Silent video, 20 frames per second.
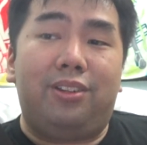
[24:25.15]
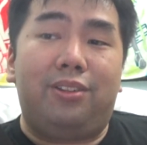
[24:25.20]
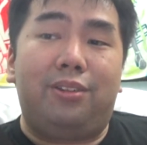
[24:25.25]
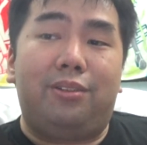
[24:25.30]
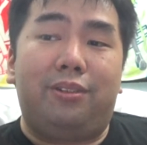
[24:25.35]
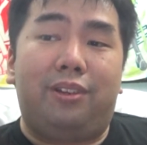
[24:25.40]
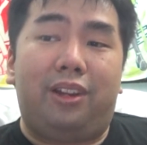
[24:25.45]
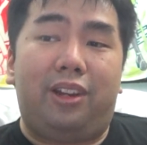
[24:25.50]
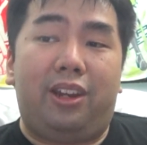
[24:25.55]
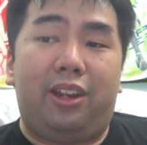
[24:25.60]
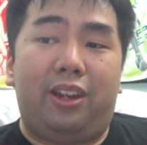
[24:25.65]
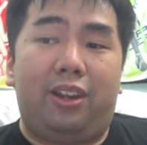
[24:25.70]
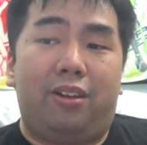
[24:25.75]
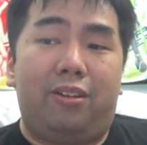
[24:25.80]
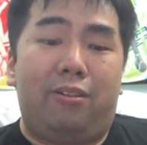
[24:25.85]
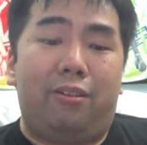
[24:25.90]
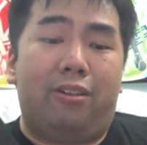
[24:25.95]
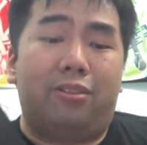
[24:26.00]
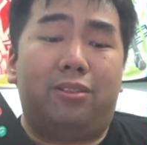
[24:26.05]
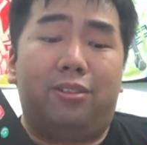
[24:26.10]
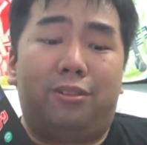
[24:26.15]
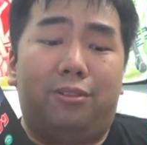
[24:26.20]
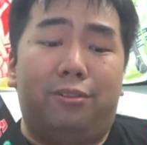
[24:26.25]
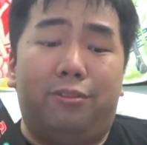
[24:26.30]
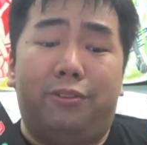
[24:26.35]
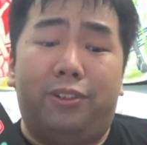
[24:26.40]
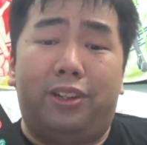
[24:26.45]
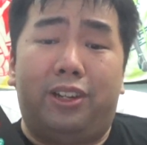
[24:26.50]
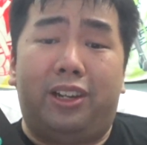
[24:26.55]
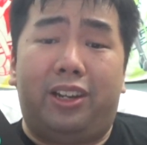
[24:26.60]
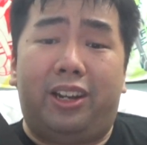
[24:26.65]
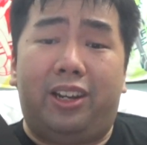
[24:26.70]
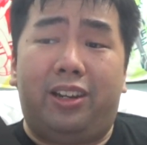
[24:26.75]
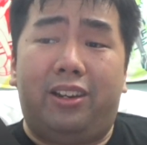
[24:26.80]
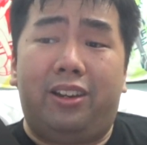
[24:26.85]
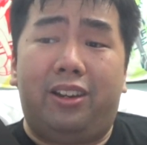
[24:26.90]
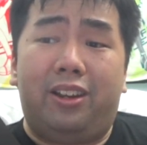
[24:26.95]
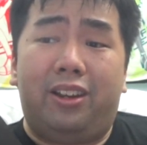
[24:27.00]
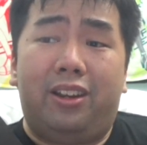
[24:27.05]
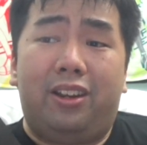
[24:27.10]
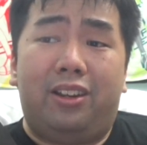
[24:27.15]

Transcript: so they crossed over and then